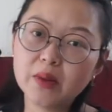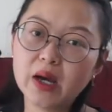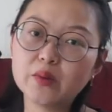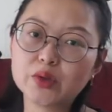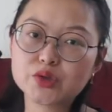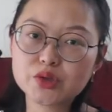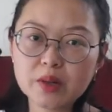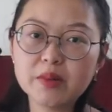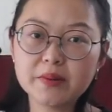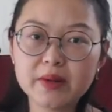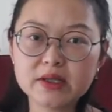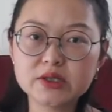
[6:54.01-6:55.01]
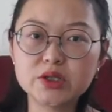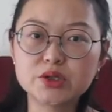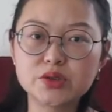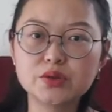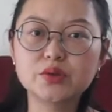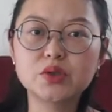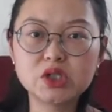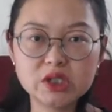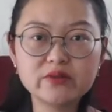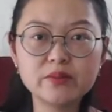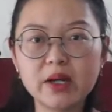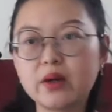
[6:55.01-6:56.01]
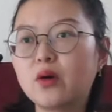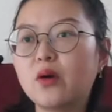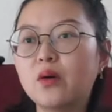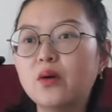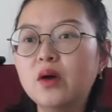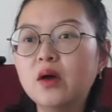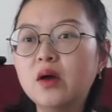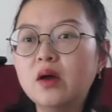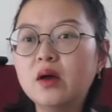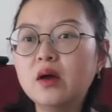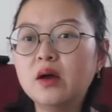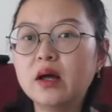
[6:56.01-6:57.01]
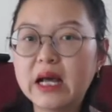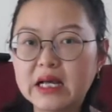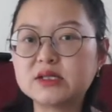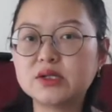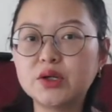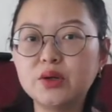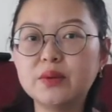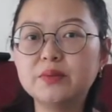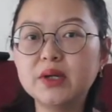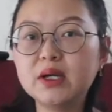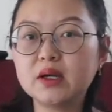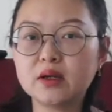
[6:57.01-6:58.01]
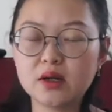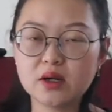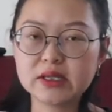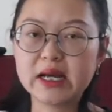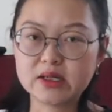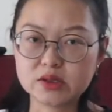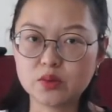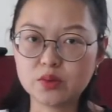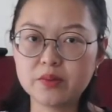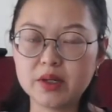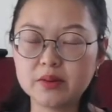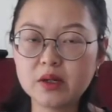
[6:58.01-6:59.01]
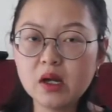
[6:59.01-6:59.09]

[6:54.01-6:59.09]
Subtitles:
I will try my best to achieve my goal as a human being, not as a woman.